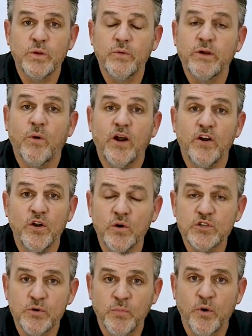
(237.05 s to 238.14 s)
we require
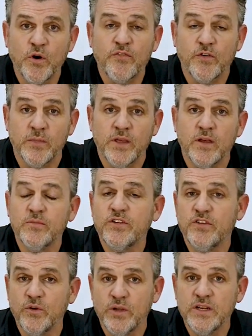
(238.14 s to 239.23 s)
no support from them
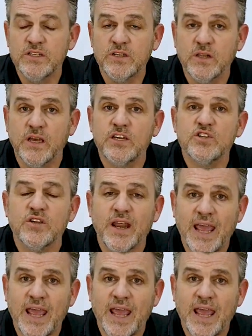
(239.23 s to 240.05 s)
to do an installation,